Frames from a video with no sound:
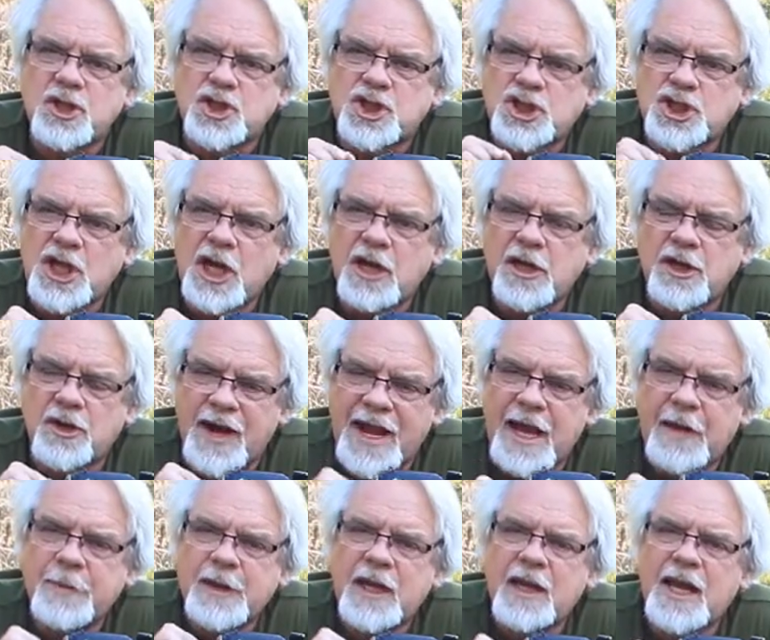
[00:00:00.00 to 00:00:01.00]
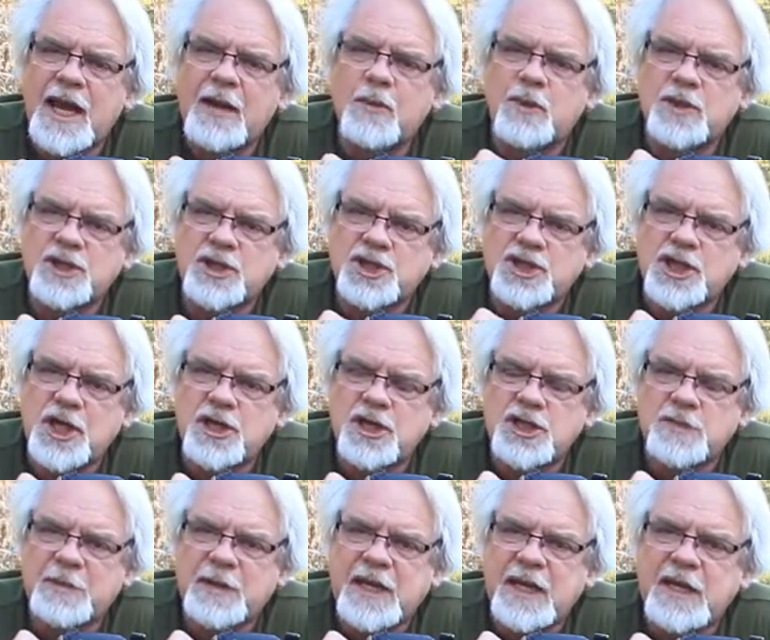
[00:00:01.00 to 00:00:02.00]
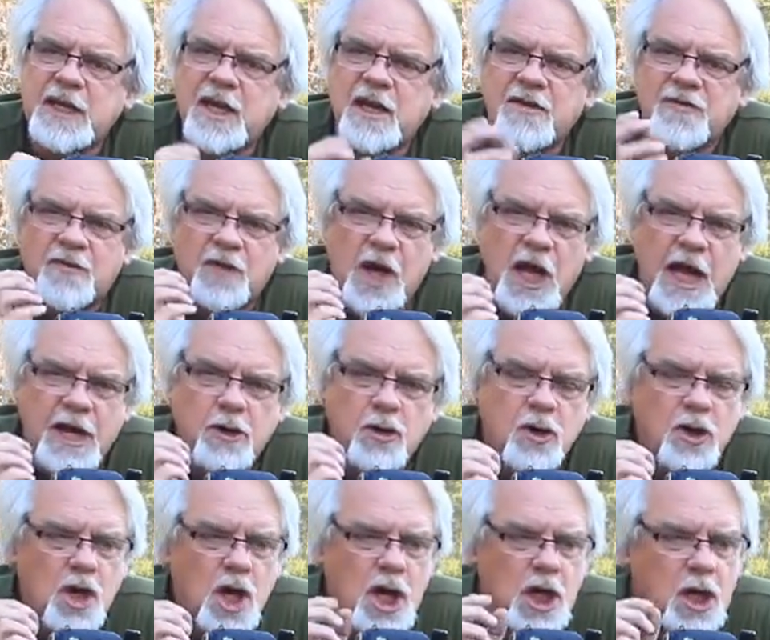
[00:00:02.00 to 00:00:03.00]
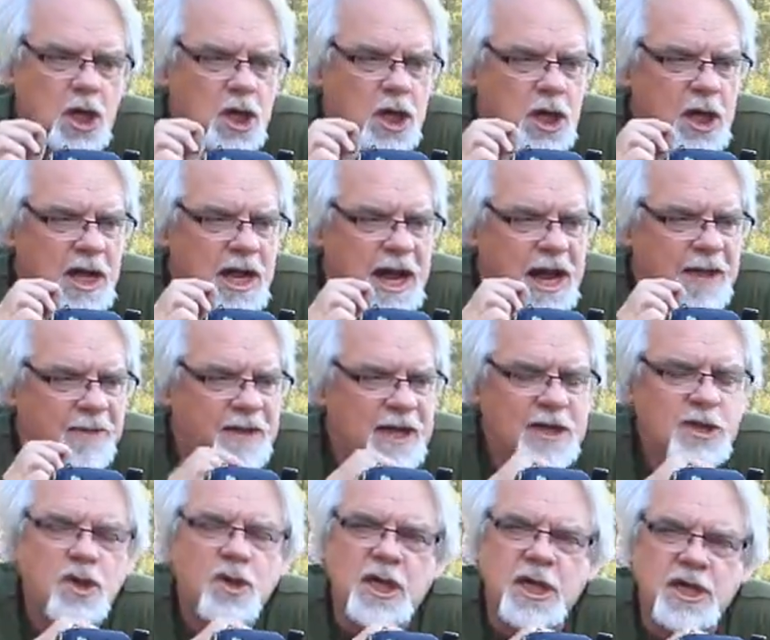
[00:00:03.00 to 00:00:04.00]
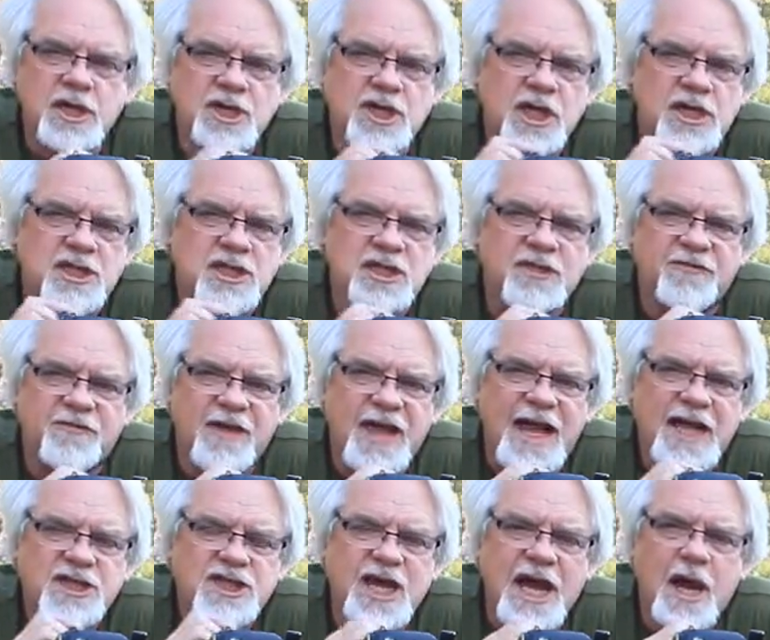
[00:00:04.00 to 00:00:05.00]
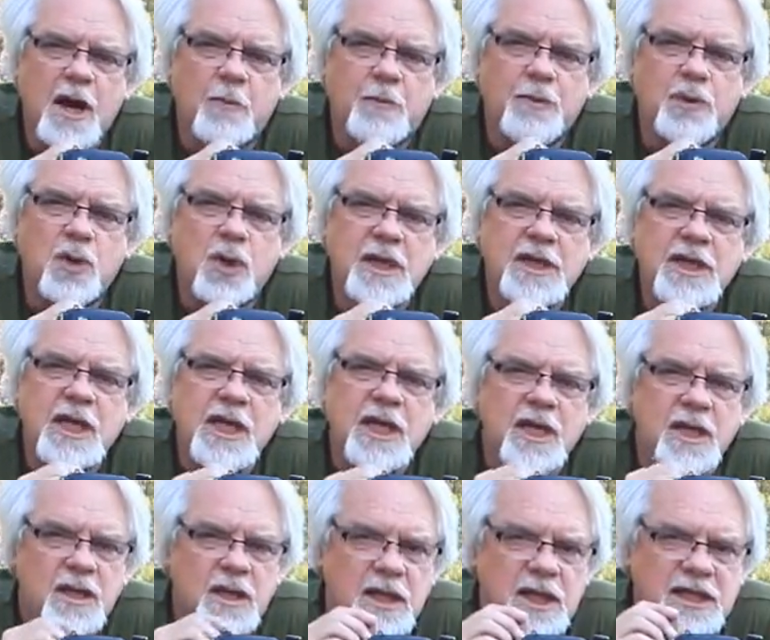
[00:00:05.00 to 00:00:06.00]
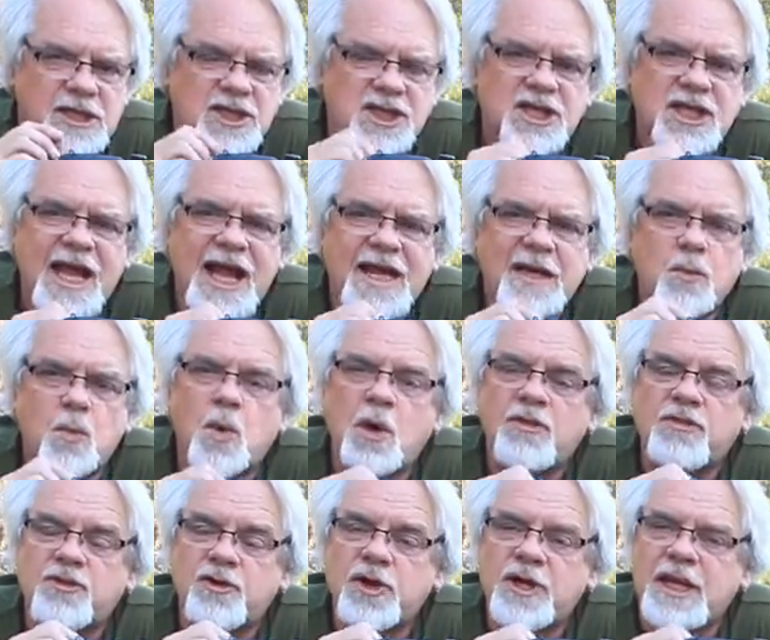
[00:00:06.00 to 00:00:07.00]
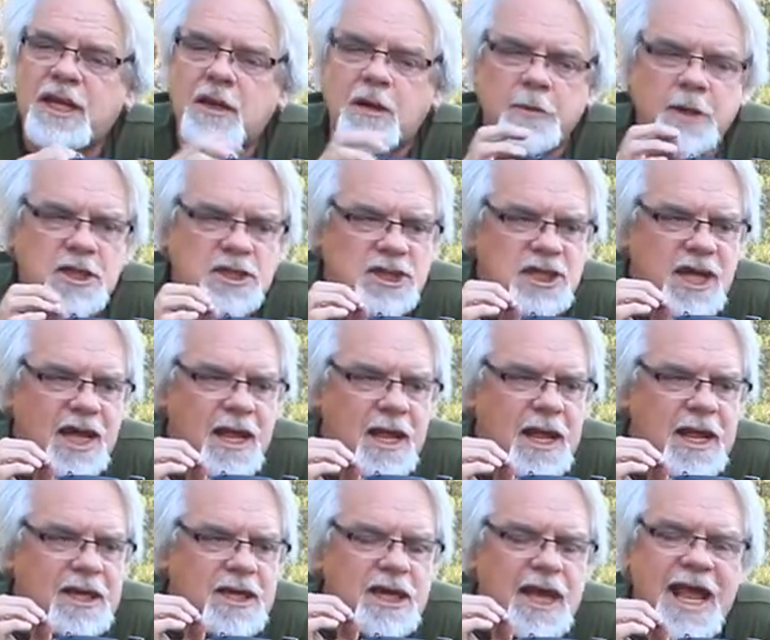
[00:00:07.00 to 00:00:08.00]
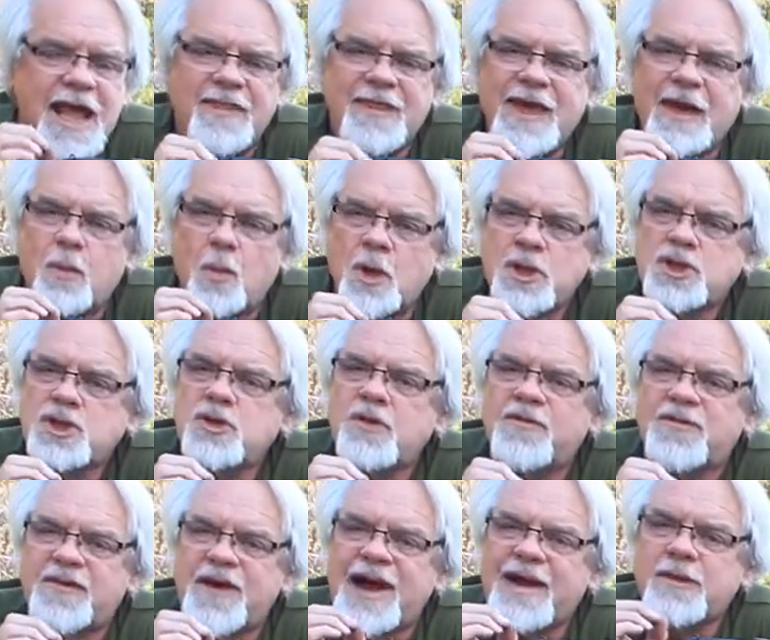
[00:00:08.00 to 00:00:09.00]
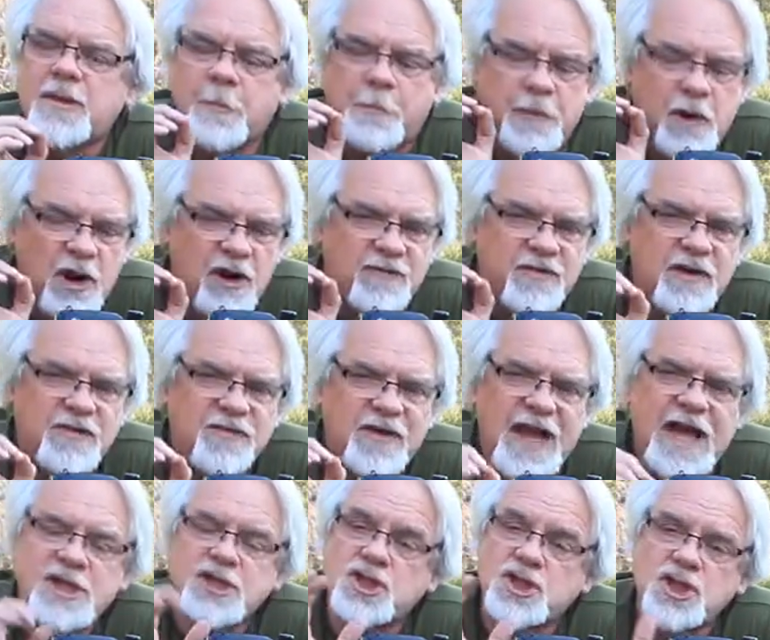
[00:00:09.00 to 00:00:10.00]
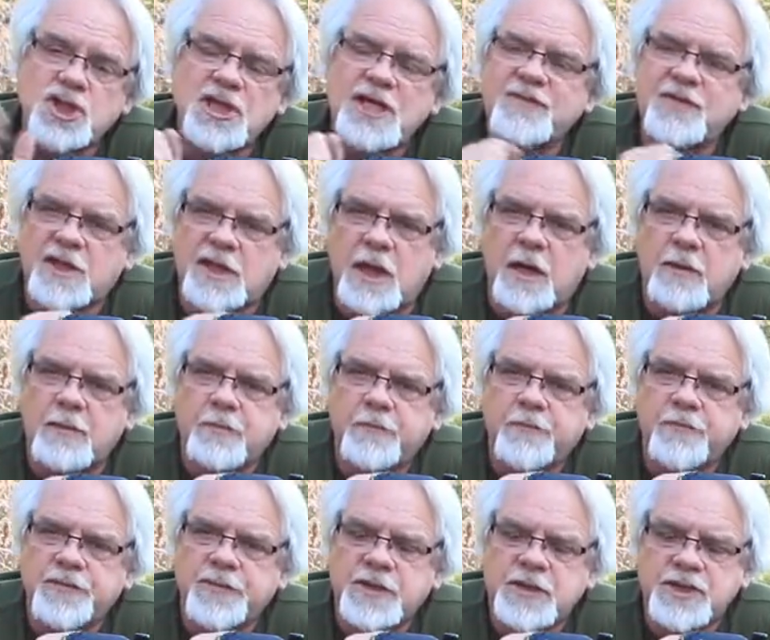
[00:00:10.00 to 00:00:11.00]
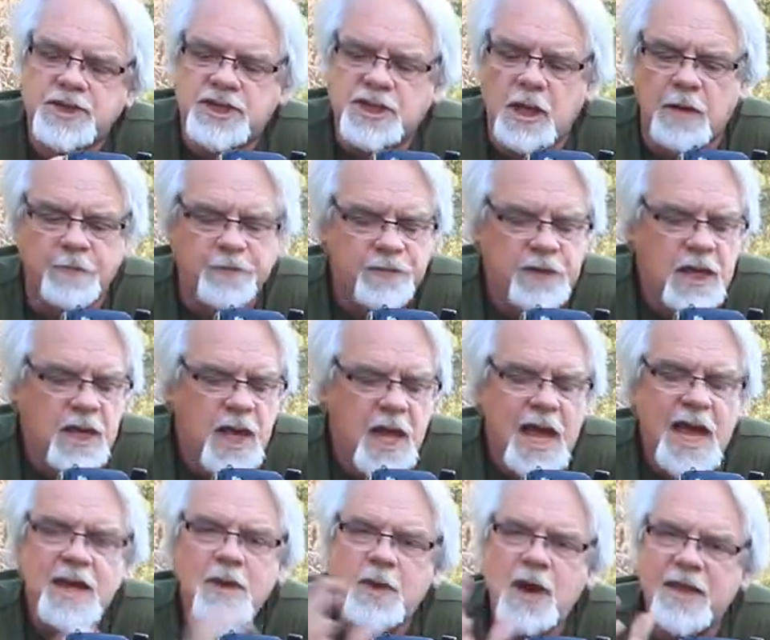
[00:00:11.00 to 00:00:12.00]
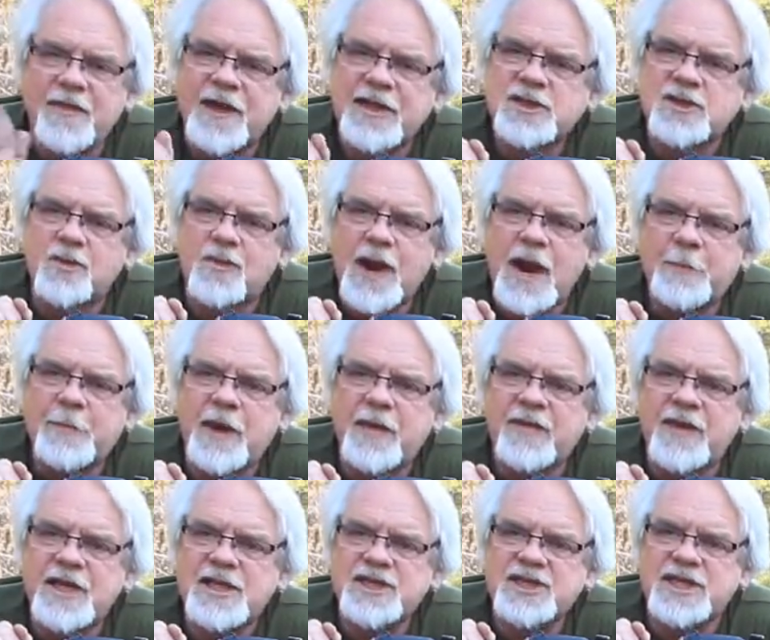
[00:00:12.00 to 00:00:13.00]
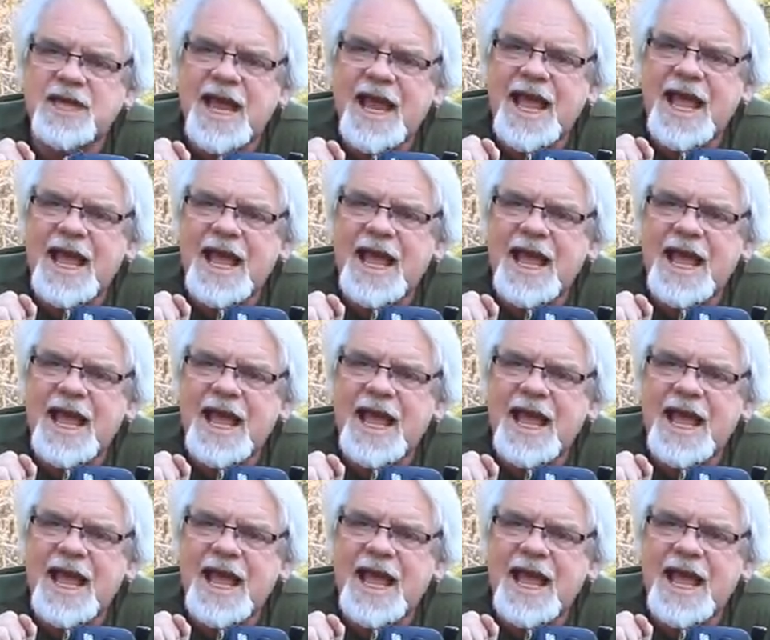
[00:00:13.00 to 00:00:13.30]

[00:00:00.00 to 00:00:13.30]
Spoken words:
your ambient light with the shutter speed for lighter or darker, and then you can adjust the flash output in slight 1/3 increments, and then once you find the perfect flash, just leave it there. So anyway, that's a wrap on this.